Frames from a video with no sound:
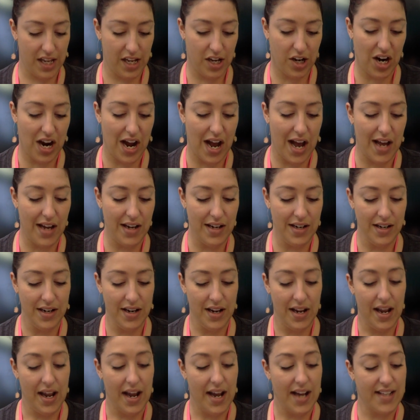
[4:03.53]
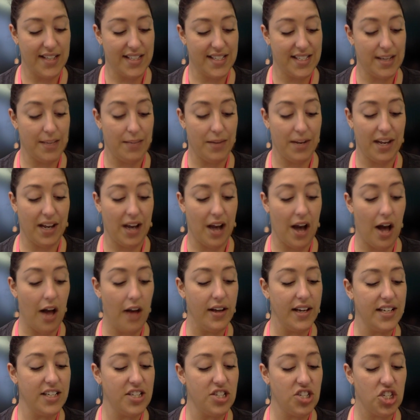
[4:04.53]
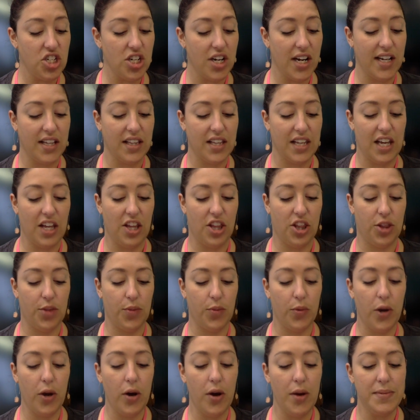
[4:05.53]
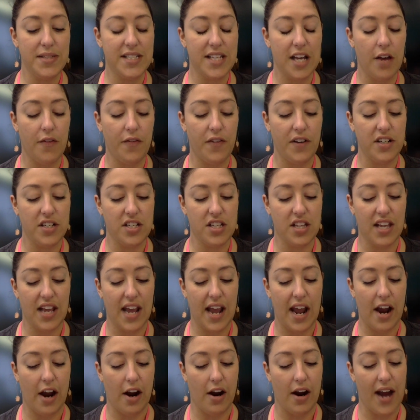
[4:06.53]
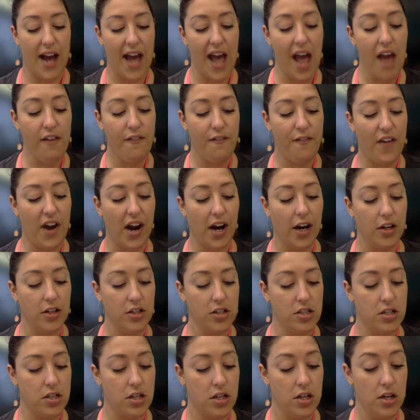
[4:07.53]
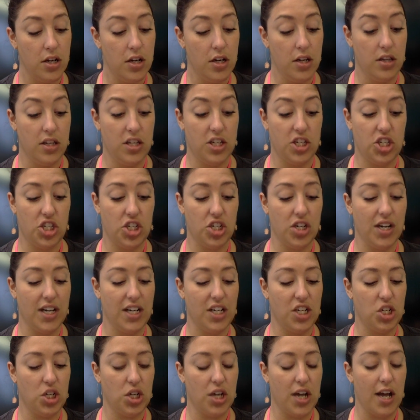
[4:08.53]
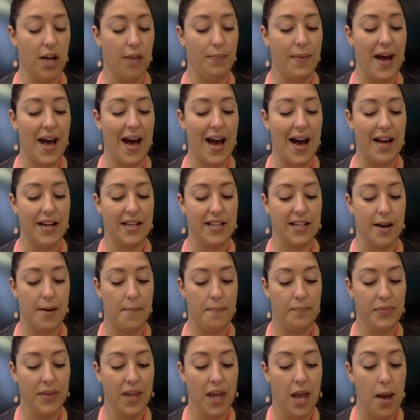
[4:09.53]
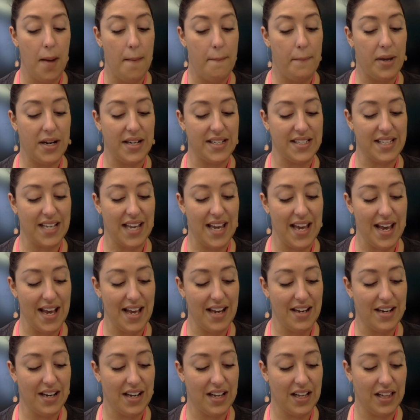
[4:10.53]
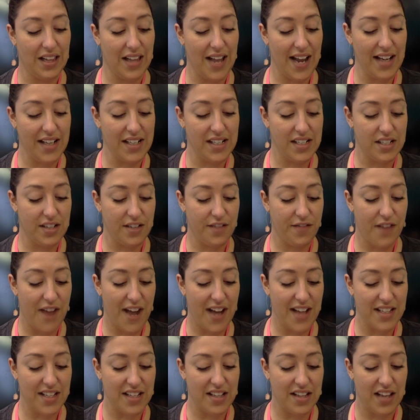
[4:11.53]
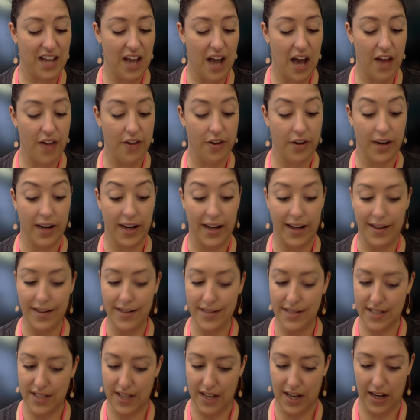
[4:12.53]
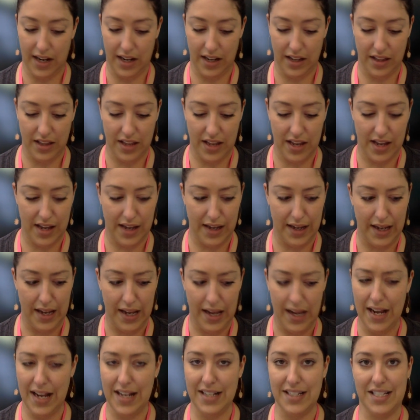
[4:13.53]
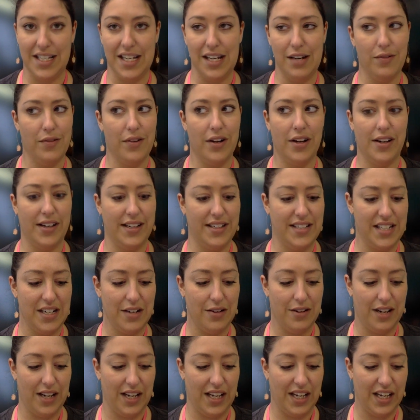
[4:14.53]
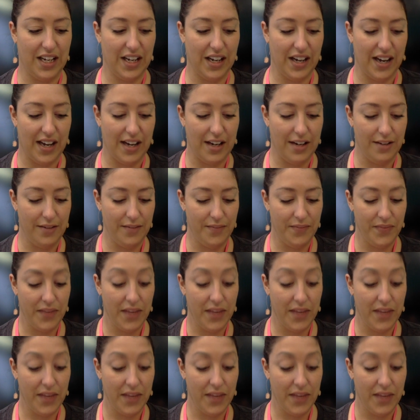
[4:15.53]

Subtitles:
he cried, and summoning all his strength, he threw himself into the air, head first. The string trailed behind him, but as he had neglected to fasten the other end to anything, it didn't really do any good.